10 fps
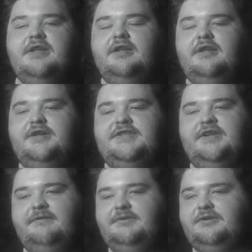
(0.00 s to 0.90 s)
I
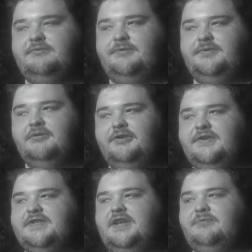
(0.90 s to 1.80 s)
still haven't done a review
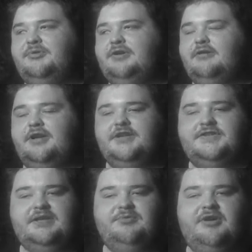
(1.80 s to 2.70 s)
on this game, but here I can
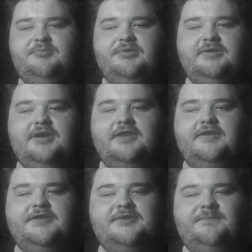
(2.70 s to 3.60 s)
sum it up like
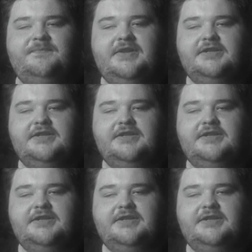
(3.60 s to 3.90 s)
this.